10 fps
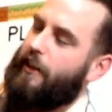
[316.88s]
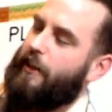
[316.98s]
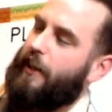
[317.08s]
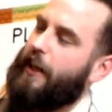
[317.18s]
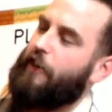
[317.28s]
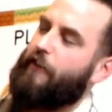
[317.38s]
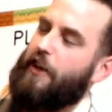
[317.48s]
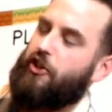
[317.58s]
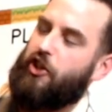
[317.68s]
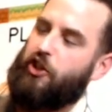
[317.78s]
like
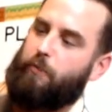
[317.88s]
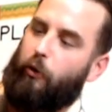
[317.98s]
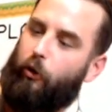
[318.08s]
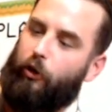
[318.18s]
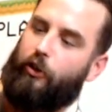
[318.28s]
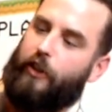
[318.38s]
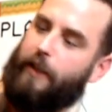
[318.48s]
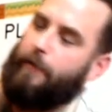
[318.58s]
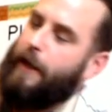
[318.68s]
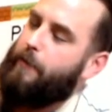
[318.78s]
adventure sport looking
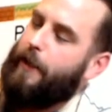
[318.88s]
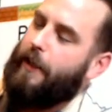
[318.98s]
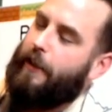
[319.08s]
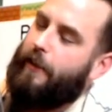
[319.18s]
maybe.